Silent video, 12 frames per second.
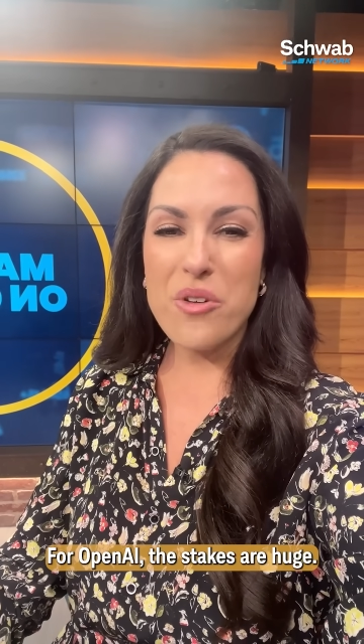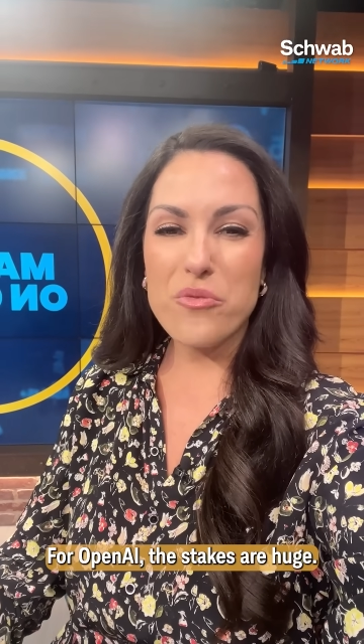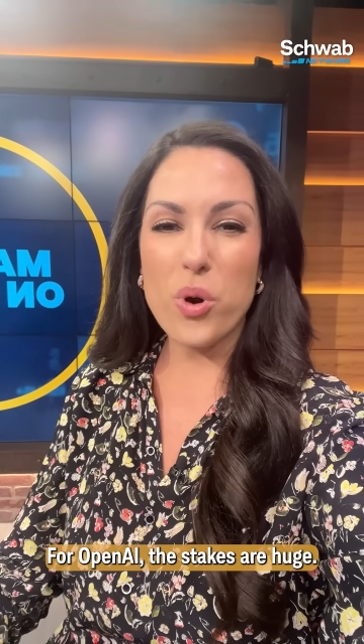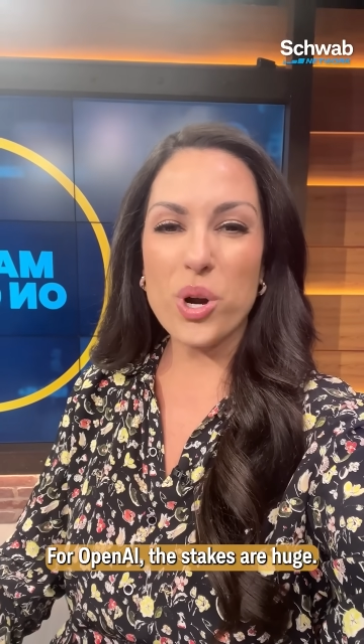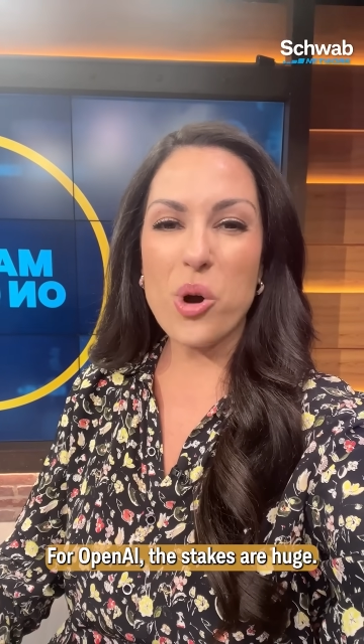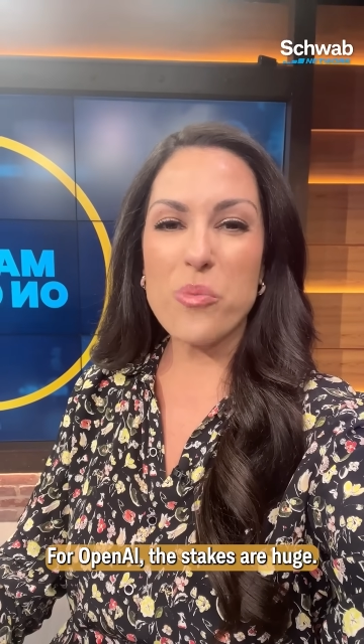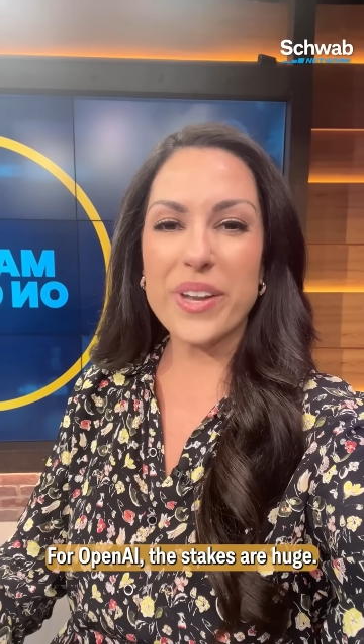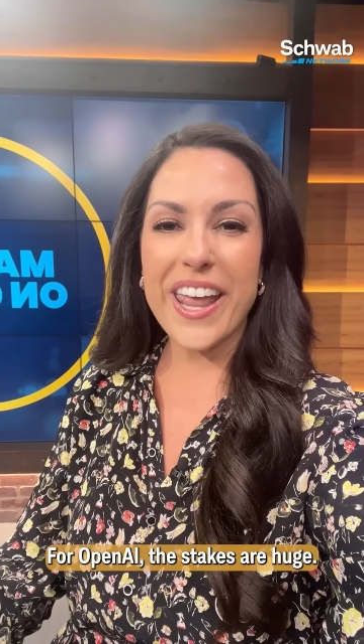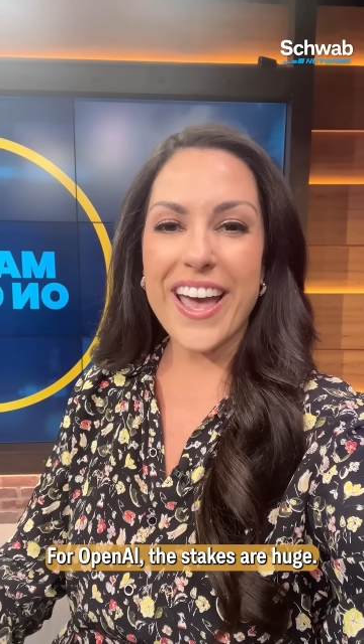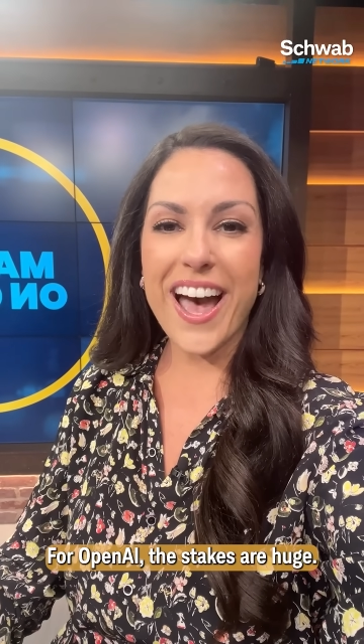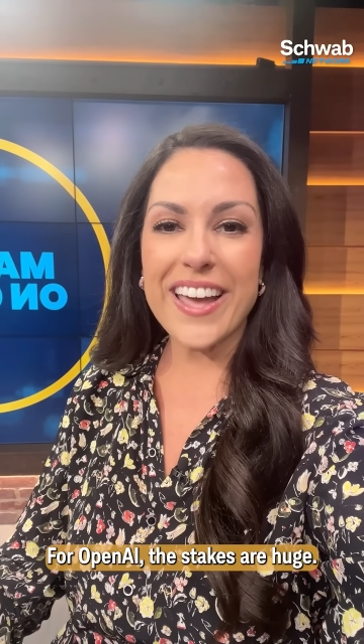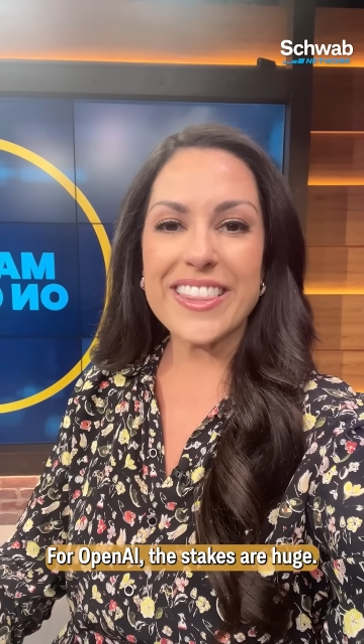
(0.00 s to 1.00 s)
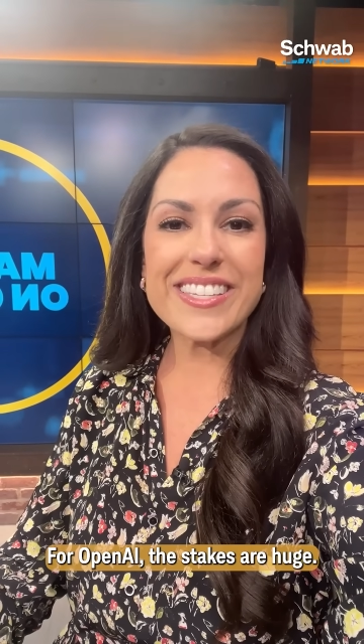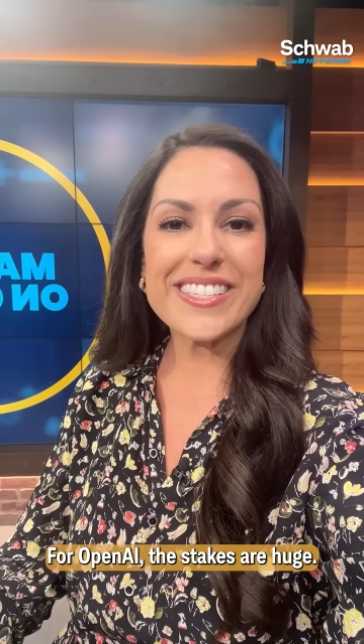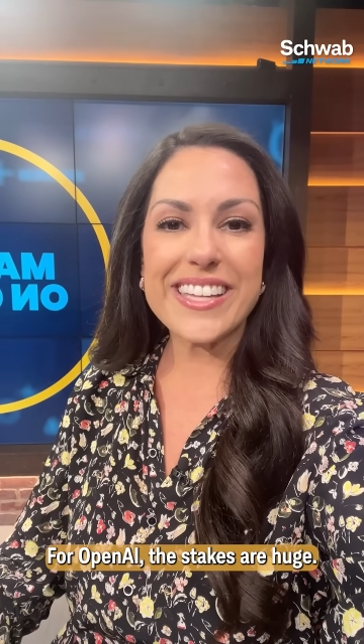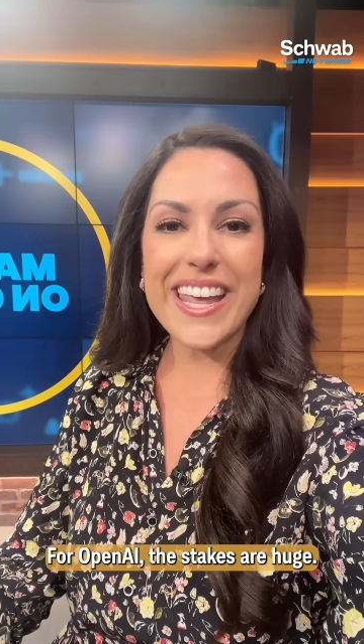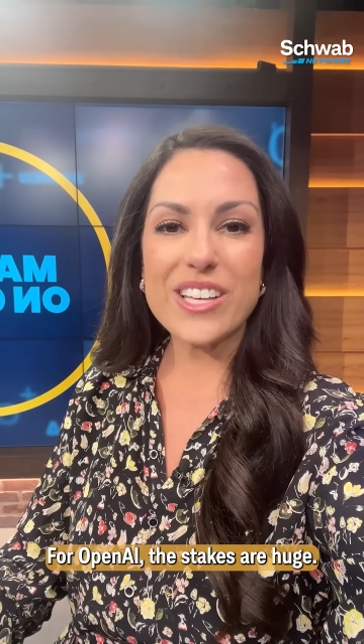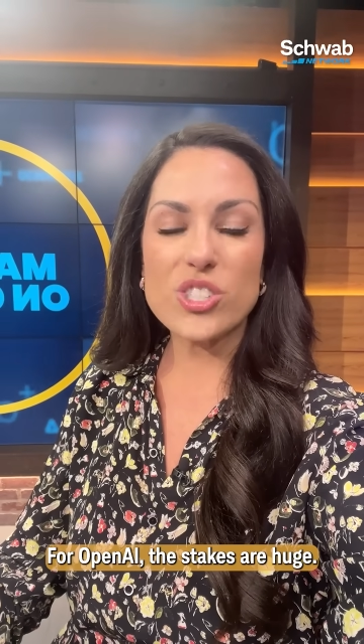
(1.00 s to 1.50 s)
For OpenAI, the
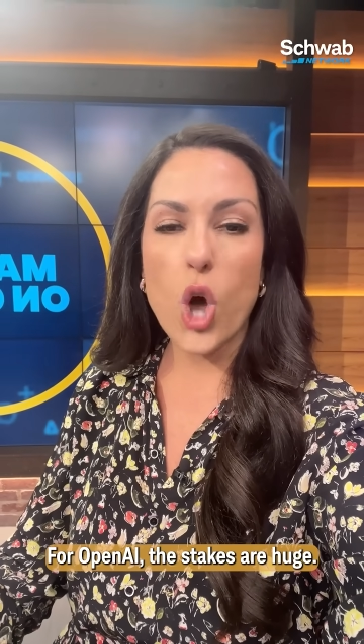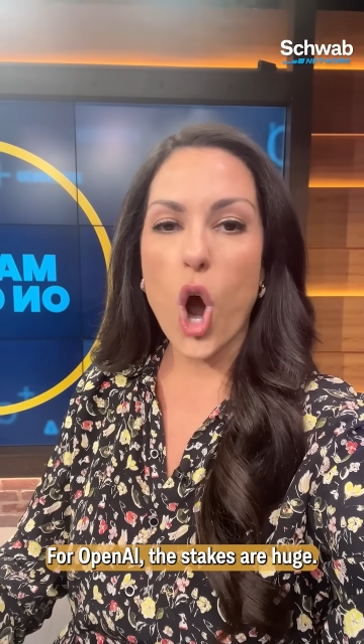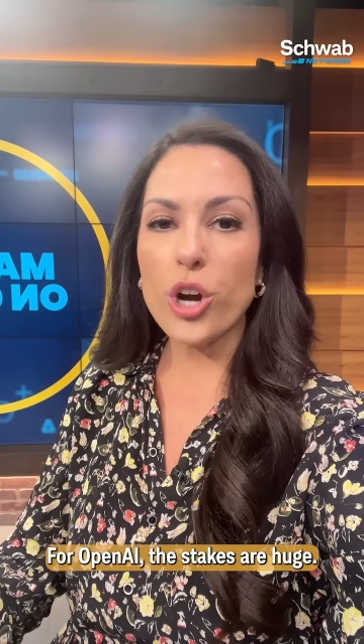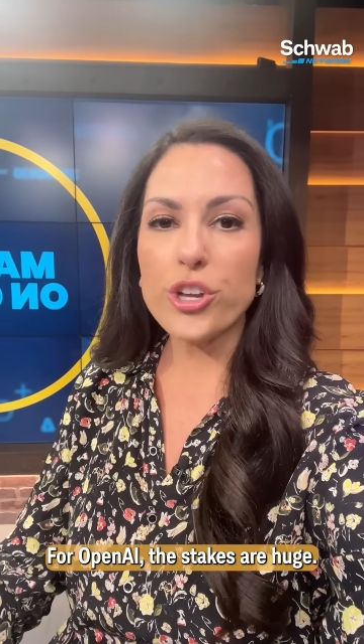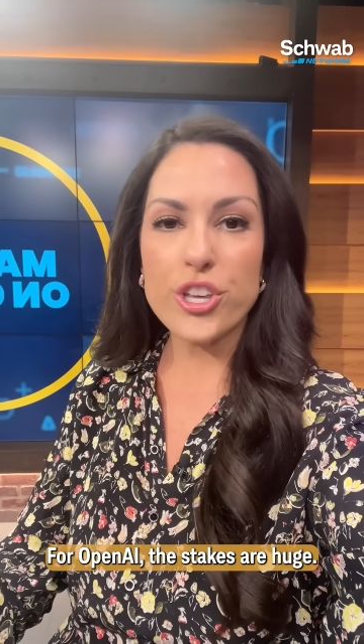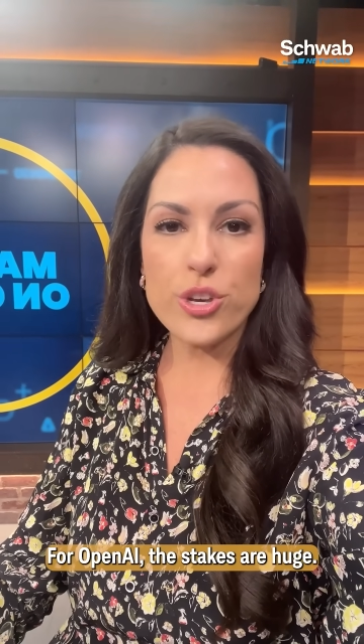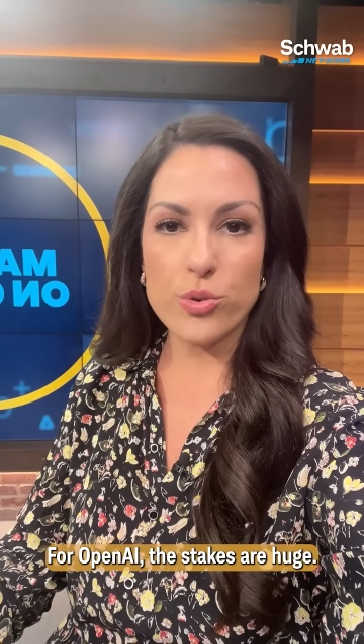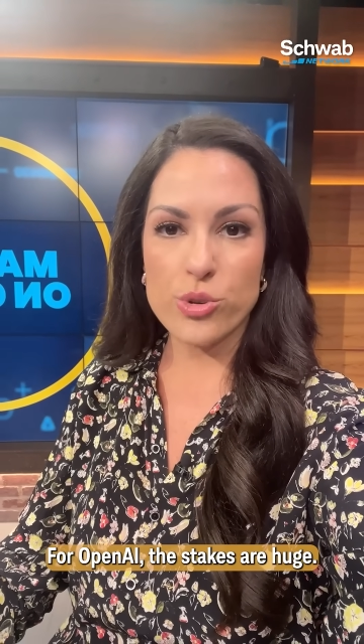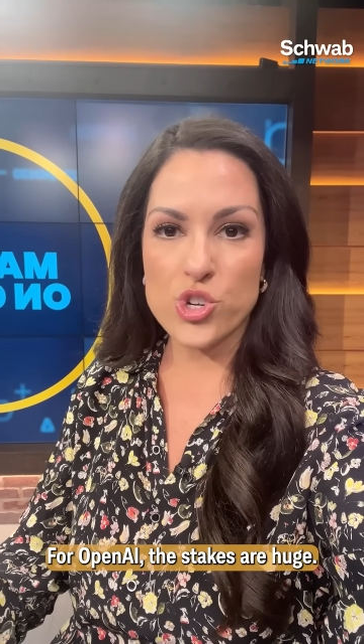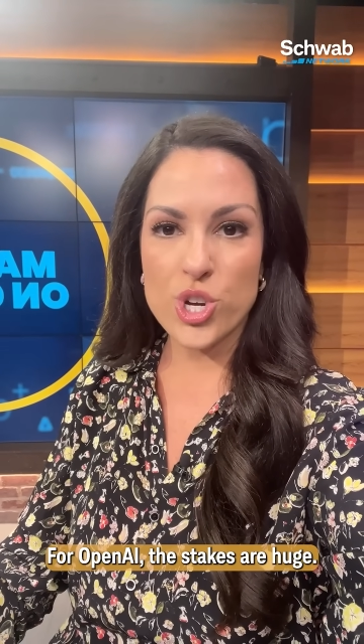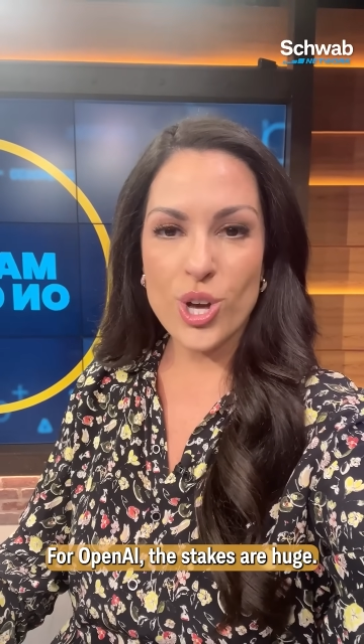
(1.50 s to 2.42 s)
stakes are huge.